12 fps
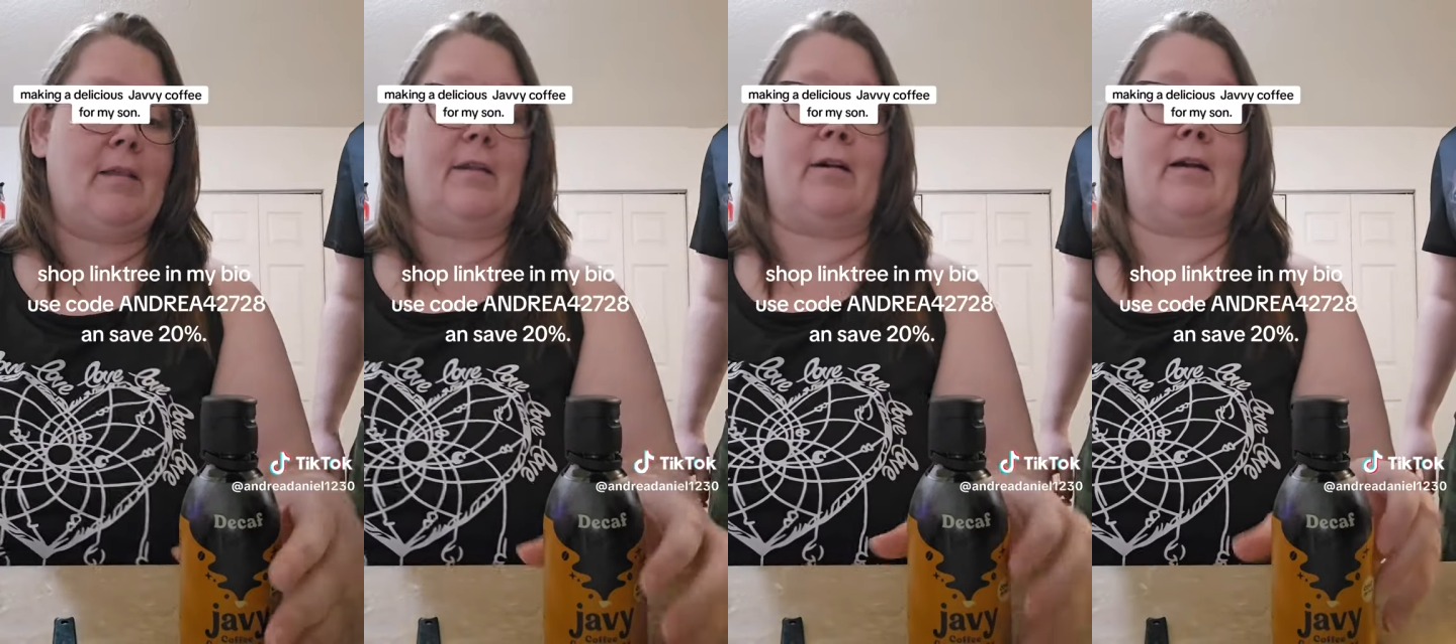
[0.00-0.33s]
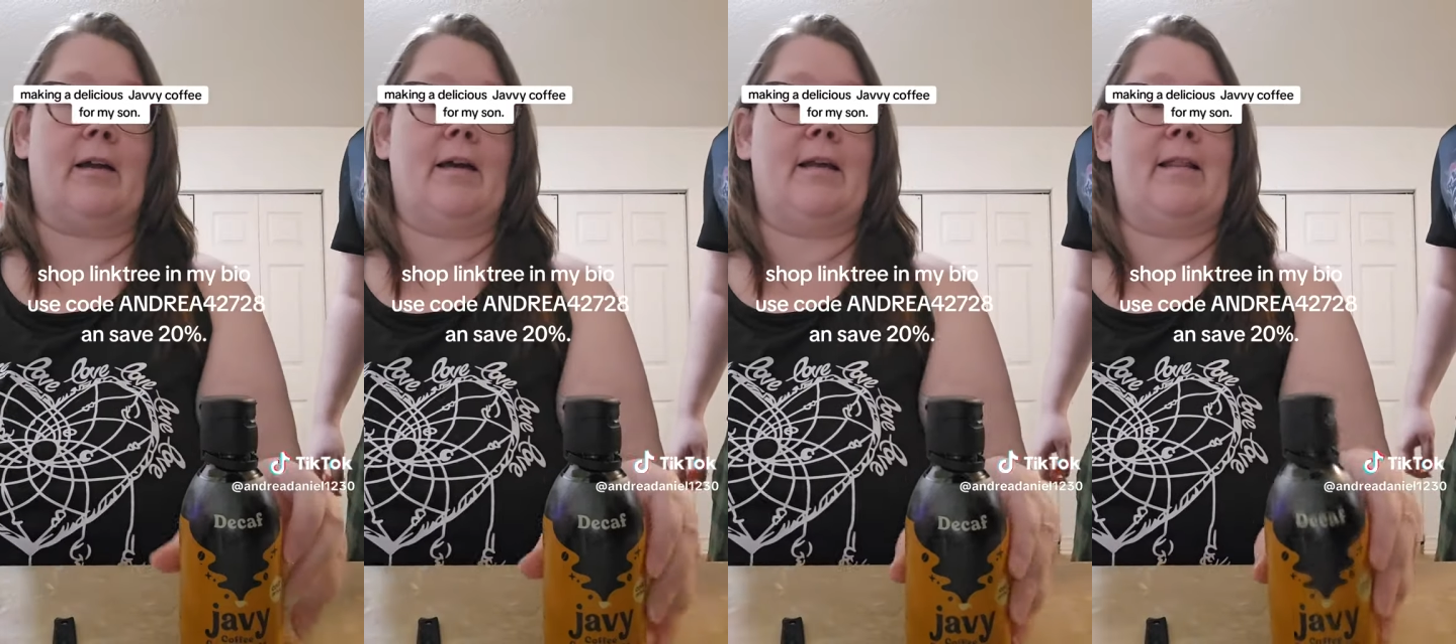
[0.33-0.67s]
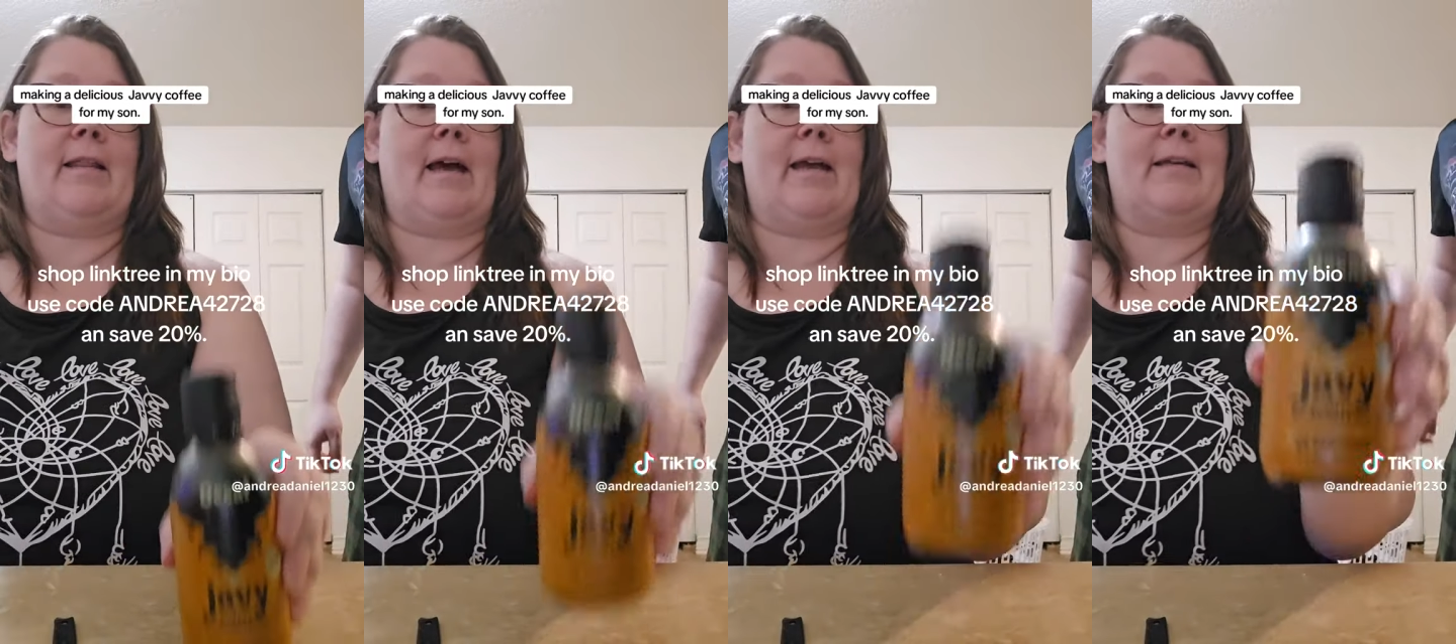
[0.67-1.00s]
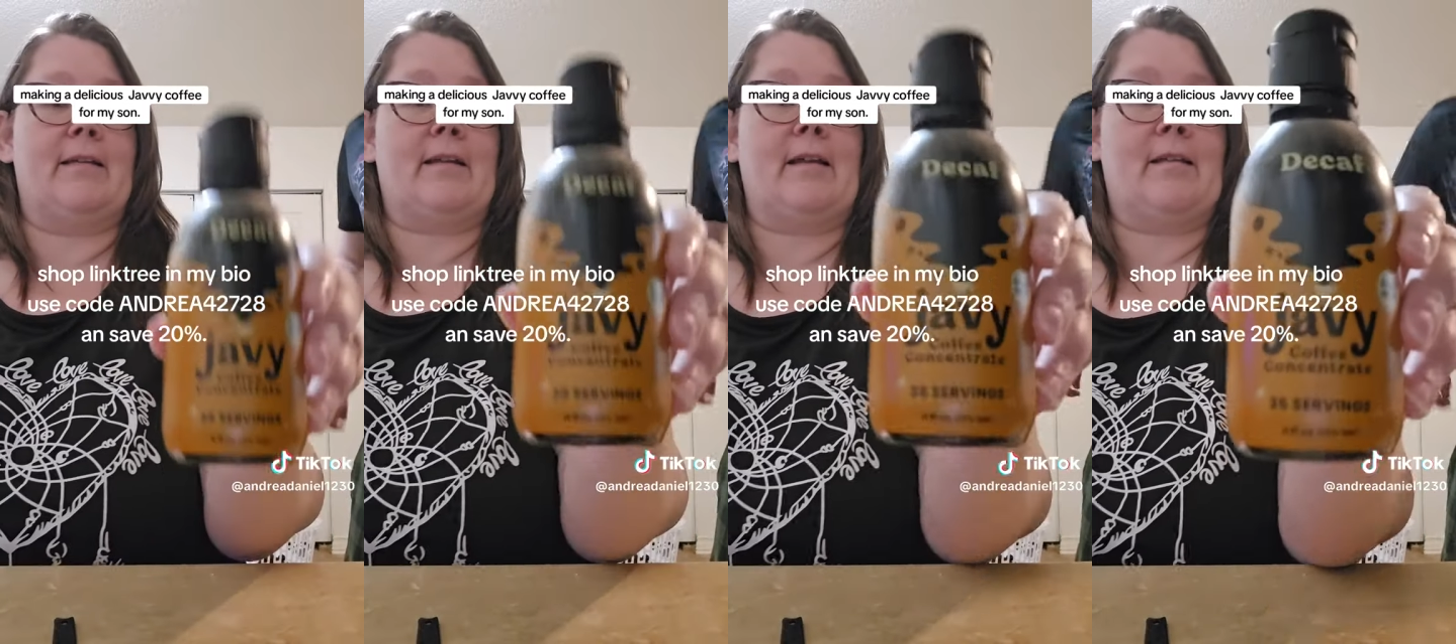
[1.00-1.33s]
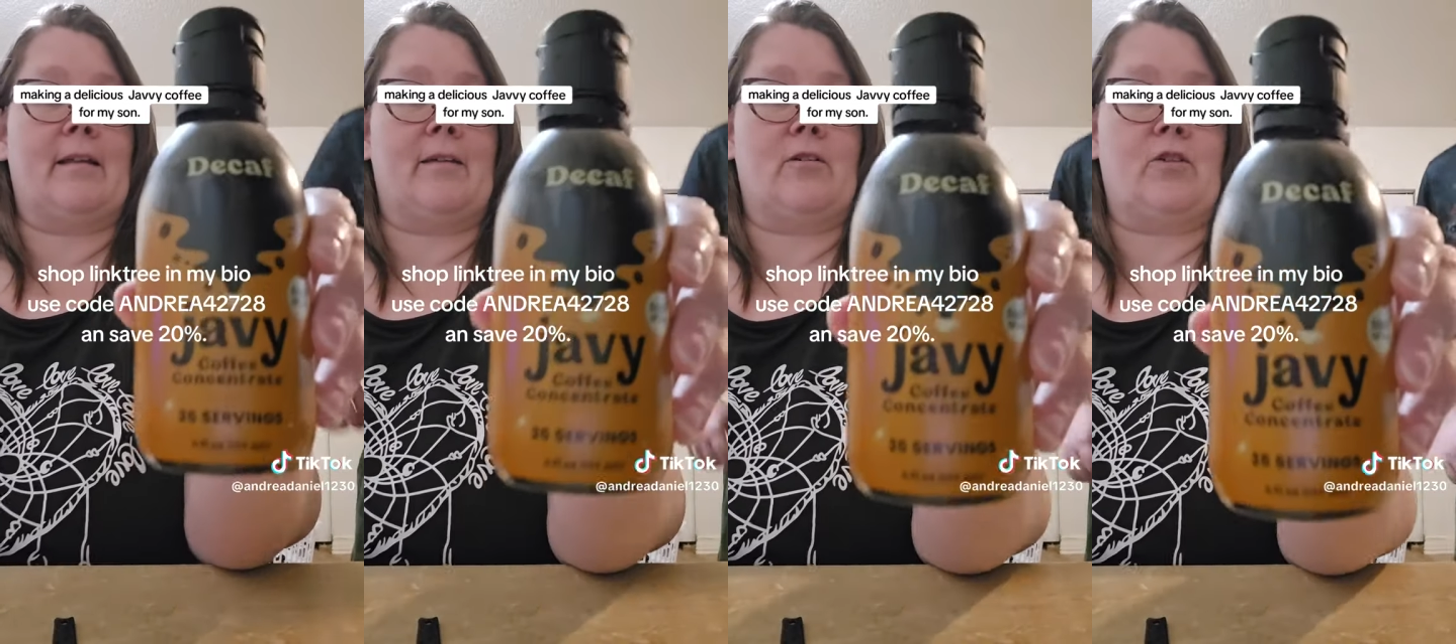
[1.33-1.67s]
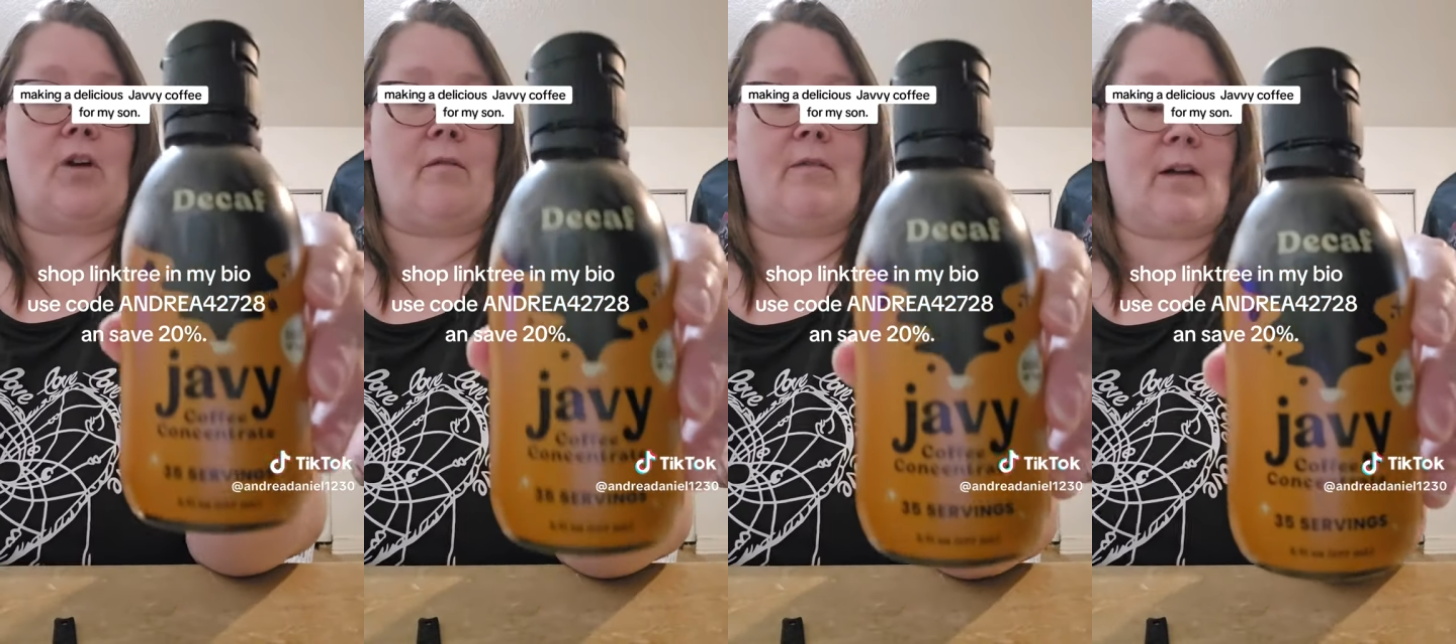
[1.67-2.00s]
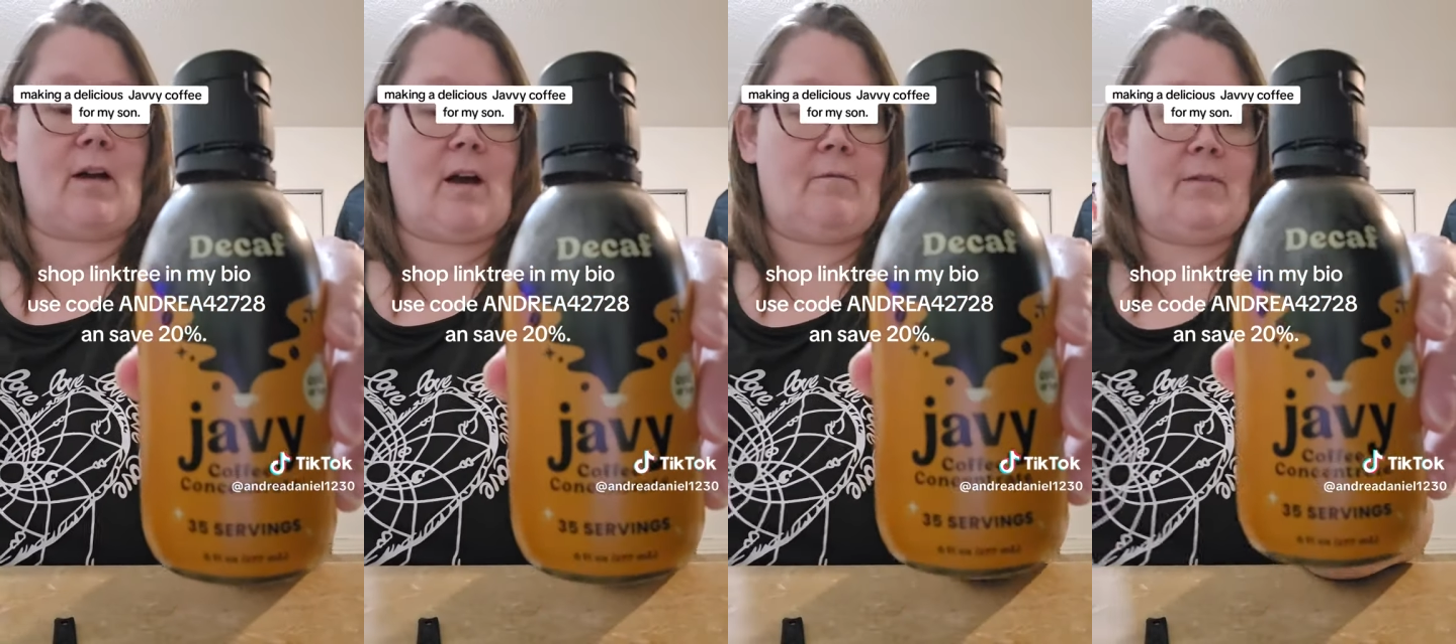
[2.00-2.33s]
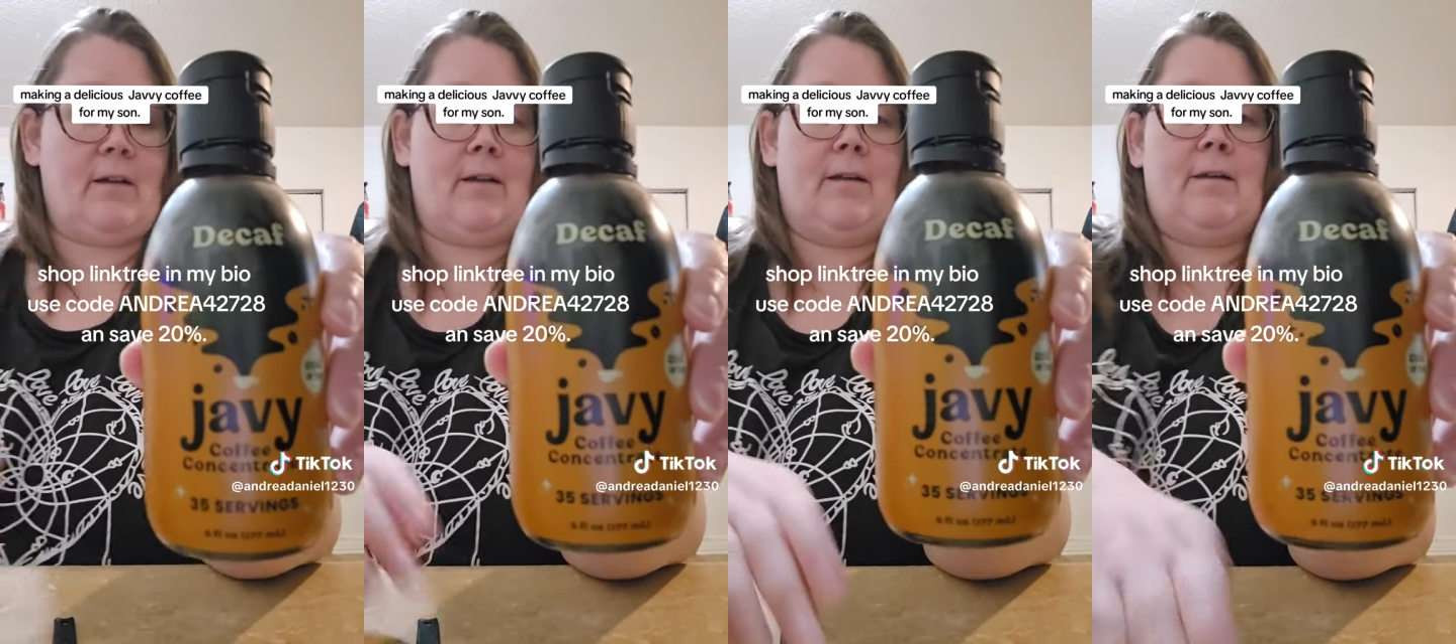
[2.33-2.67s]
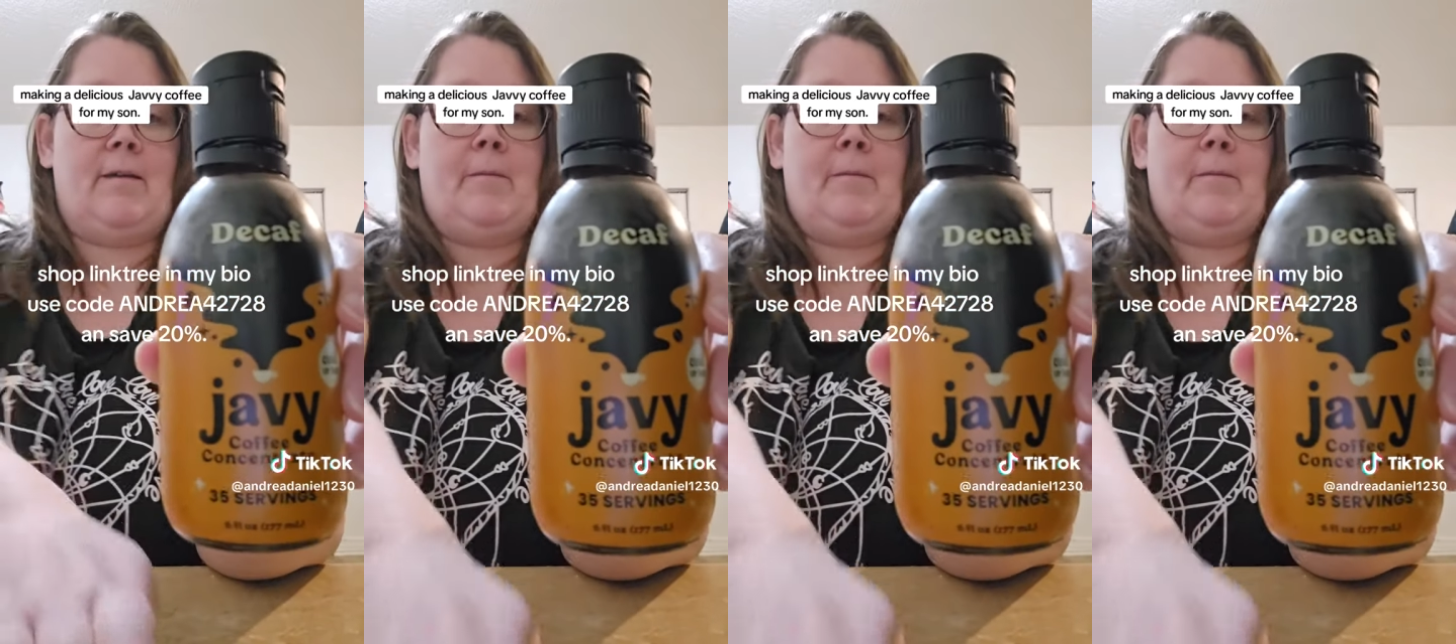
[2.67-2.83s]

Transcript: There again, that is the Javy Coffee.